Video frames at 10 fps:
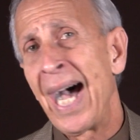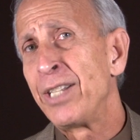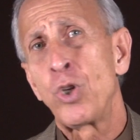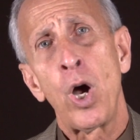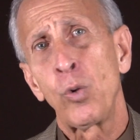I
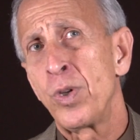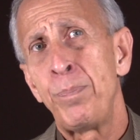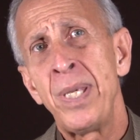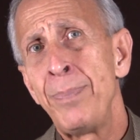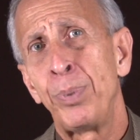talk
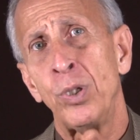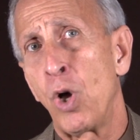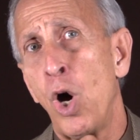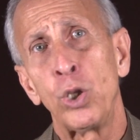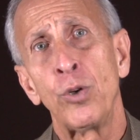with people
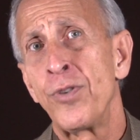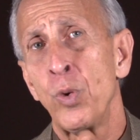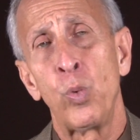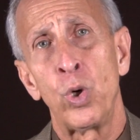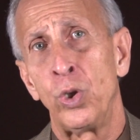all over
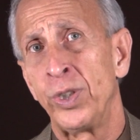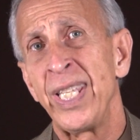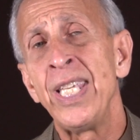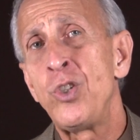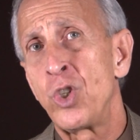the world
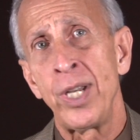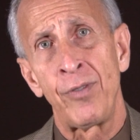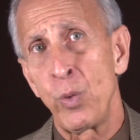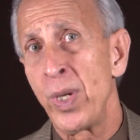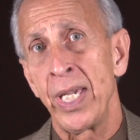each and
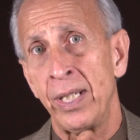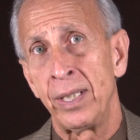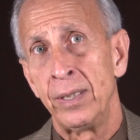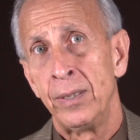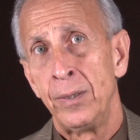every week.
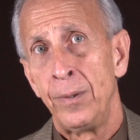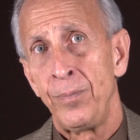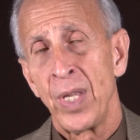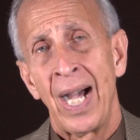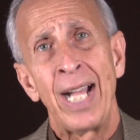
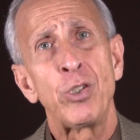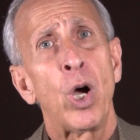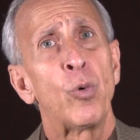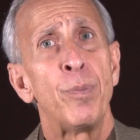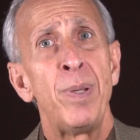I
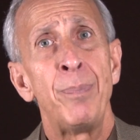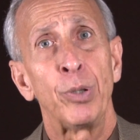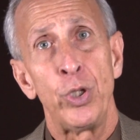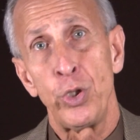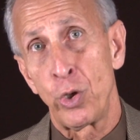talk with
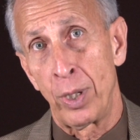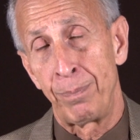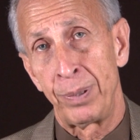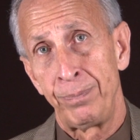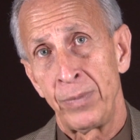people in
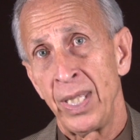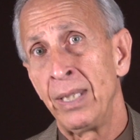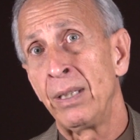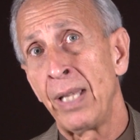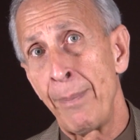Europe,
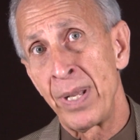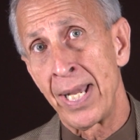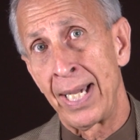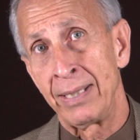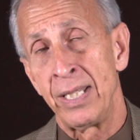in
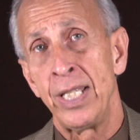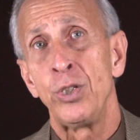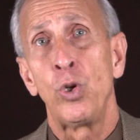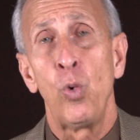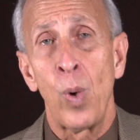Lebanon,
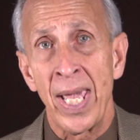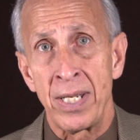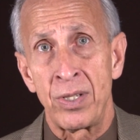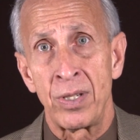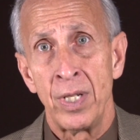in
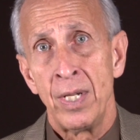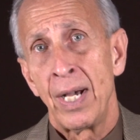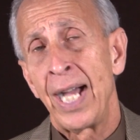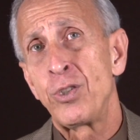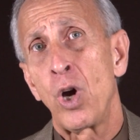Kuwait.
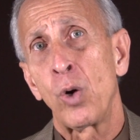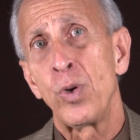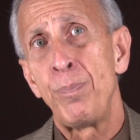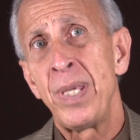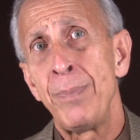I talk
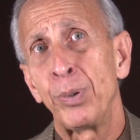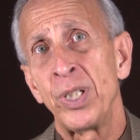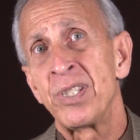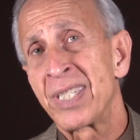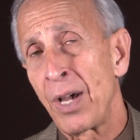with people
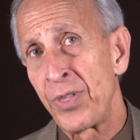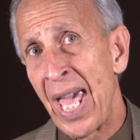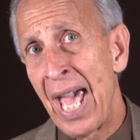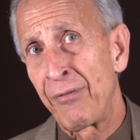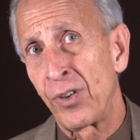in South
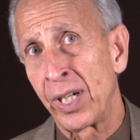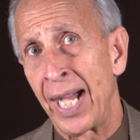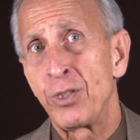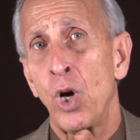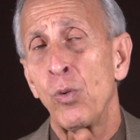Africa.
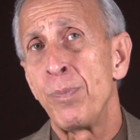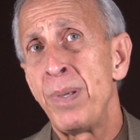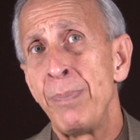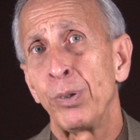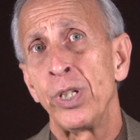I talk with
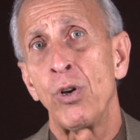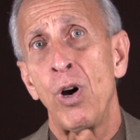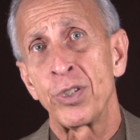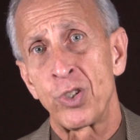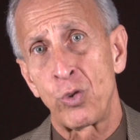people in
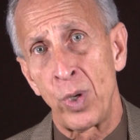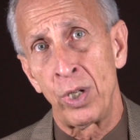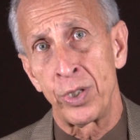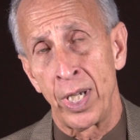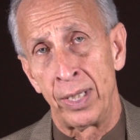
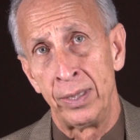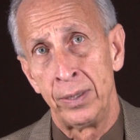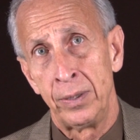Australia.